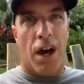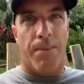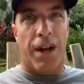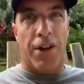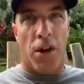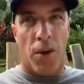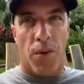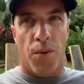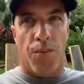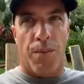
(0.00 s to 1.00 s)
Uh, but I
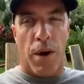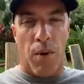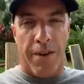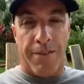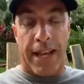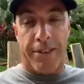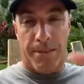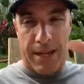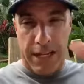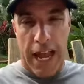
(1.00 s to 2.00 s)
know my wife has
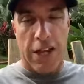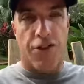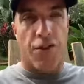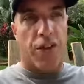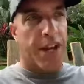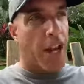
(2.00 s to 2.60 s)
to be intentional,